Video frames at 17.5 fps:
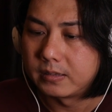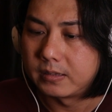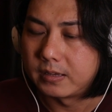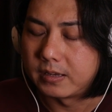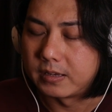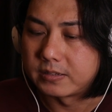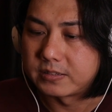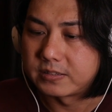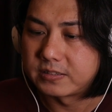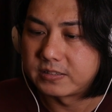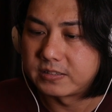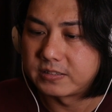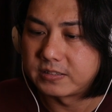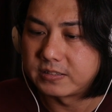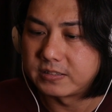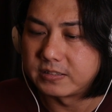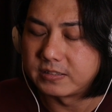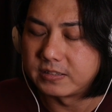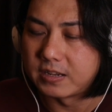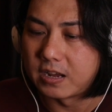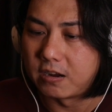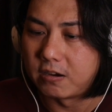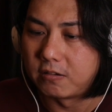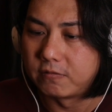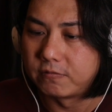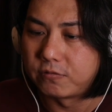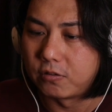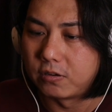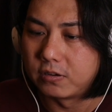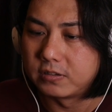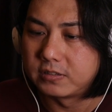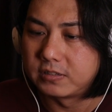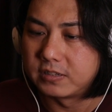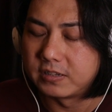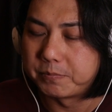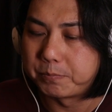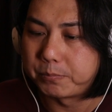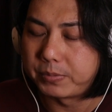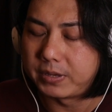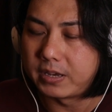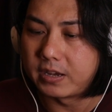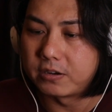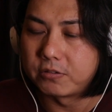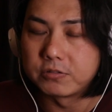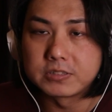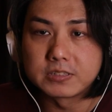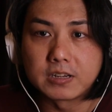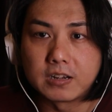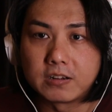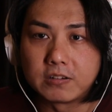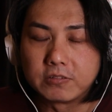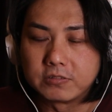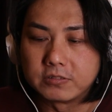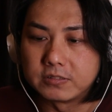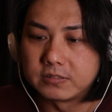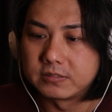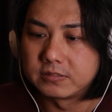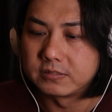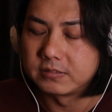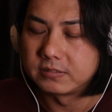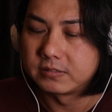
Yes, now for the piano sound,